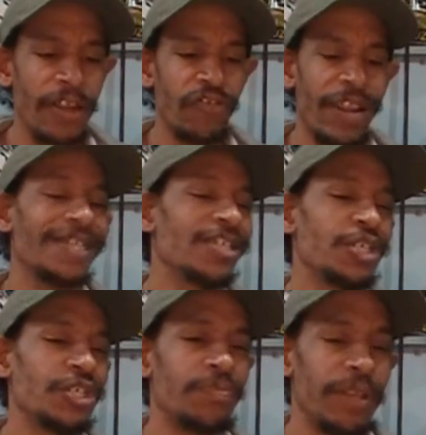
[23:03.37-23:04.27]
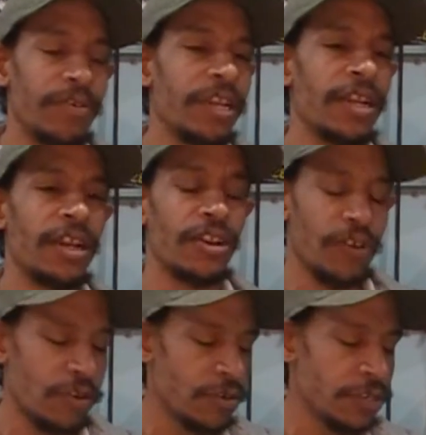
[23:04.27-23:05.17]
that transition period
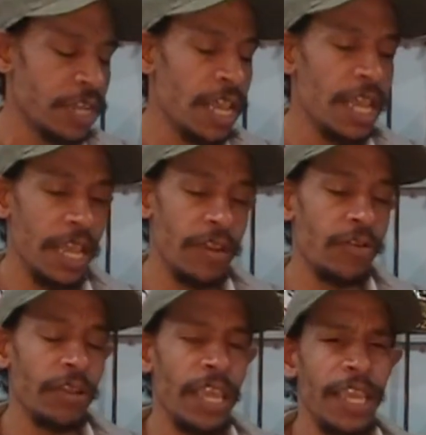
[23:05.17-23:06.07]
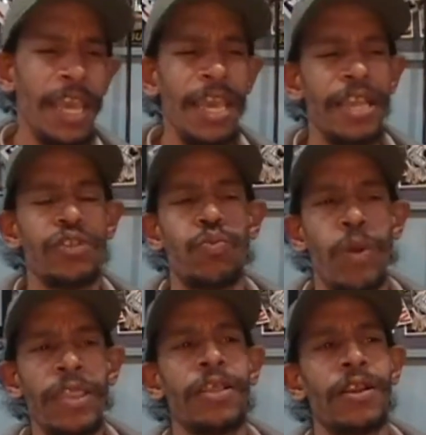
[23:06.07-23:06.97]
occurs in your lake is
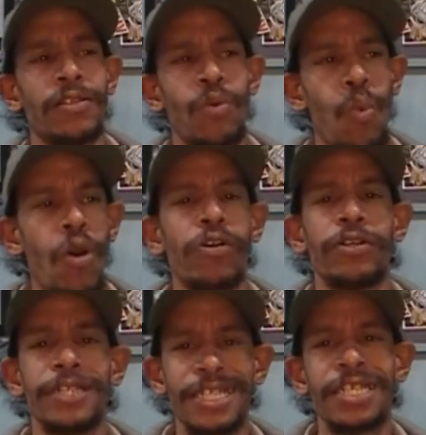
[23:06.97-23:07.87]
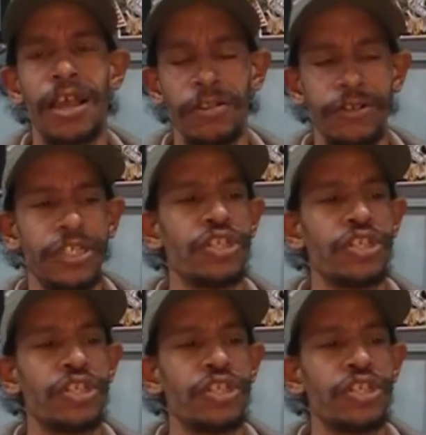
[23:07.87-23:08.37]
when the water discolors.